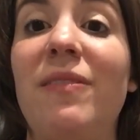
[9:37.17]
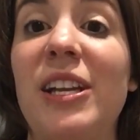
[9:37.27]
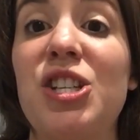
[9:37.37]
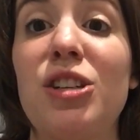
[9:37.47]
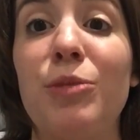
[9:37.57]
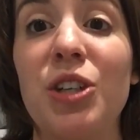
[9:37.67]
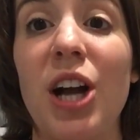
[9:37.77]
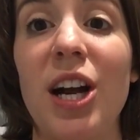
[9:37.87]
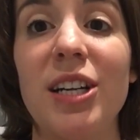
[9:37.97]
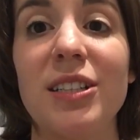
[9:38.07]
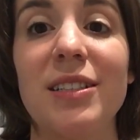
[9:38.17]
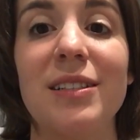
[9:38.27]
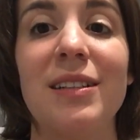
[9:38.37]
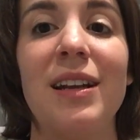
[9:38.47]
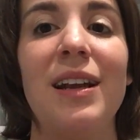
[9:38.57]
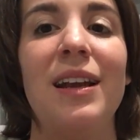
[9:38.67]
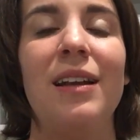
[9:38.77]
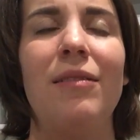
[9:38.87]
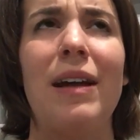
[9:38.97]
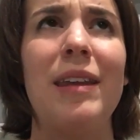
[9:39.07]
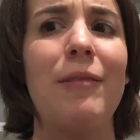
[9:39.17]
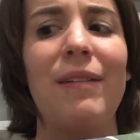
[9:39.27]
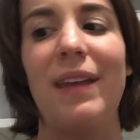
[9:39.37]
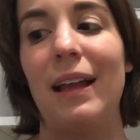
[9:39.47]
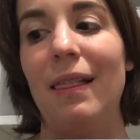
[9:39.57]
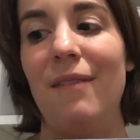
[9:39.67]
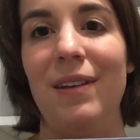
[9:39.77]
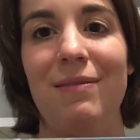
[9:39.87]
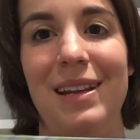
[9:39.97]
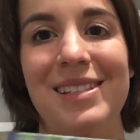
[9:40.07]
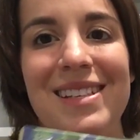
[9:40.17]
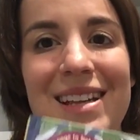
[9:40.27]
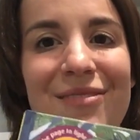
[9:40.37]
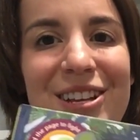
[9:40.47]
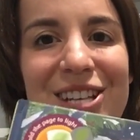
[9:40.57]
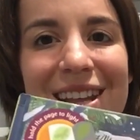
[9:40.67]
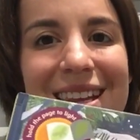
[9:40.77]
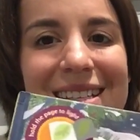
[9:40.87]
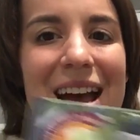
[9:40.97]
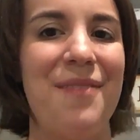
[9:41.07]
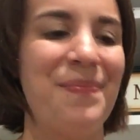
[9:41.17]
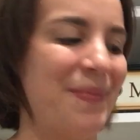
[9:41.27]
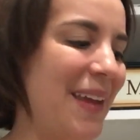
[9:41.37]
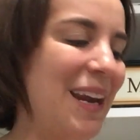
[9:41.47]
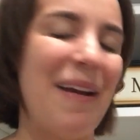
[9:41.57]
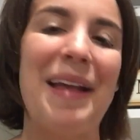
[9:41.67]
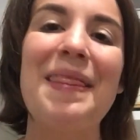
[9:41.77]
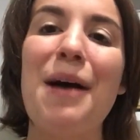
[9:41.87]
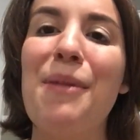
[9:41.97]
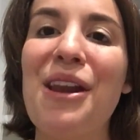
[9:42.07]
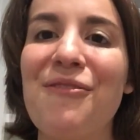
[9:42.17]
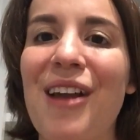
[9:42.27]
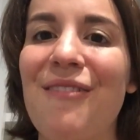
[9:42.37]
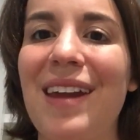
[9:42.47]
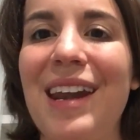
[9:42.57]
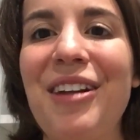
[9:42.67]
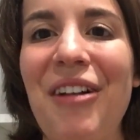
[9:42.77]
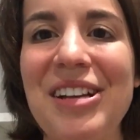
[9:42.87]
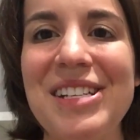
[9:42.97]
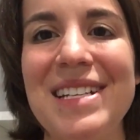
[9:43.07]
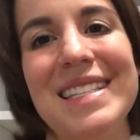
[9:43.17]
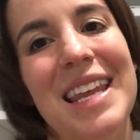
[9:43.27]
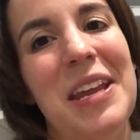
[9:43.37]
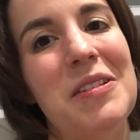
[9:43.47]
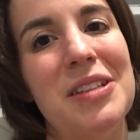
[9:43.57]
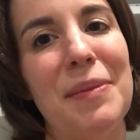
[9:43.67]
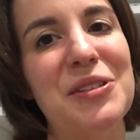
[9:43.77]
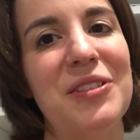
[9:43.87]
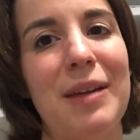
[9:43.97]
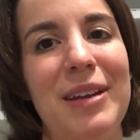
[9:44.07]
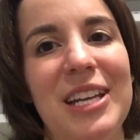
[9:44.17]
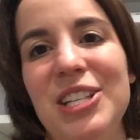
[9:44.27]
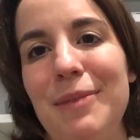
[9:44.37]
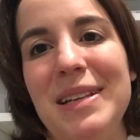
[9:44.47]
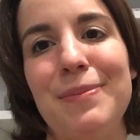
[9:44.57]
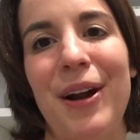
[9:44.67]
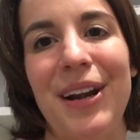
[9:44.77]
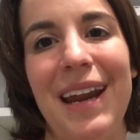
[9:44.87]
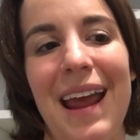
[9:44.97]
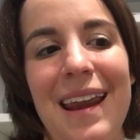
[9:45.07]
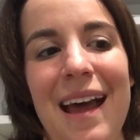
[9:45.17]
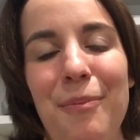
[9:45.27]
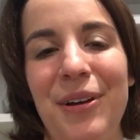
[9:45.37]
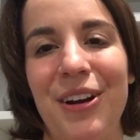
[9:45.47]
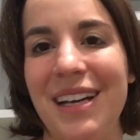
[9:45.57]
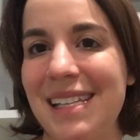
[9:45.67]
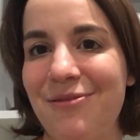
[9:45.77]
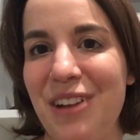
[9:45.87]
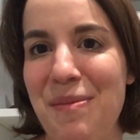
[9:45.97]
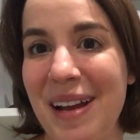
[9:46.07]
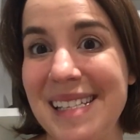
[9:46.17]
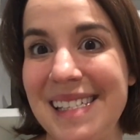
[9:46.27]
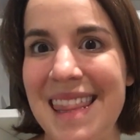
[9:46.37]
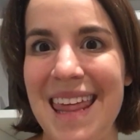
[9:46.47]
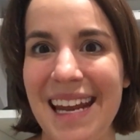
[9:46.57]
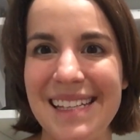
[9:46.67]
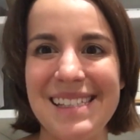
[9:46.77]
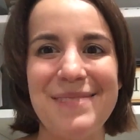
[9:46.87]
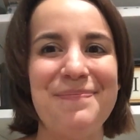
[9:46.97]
vegetable garden. I think we have like 11 of these, so definitely check these out. Anyway, let me know if you have any questions. Thank you so much for coming to Jamie's party and helping her get some free books. Thanks.